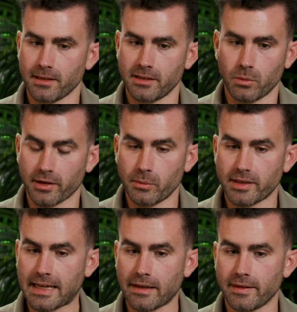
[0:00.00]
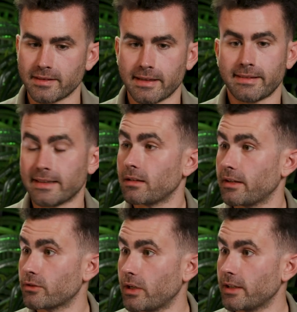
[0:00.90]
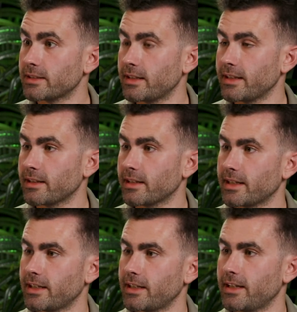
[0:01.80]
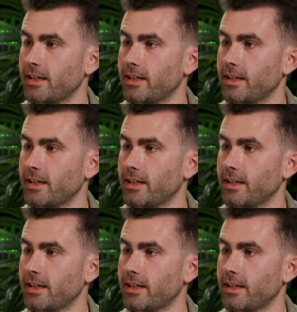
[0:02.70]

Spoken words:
working with athletes, and that takes a lot of trust, I think. Like,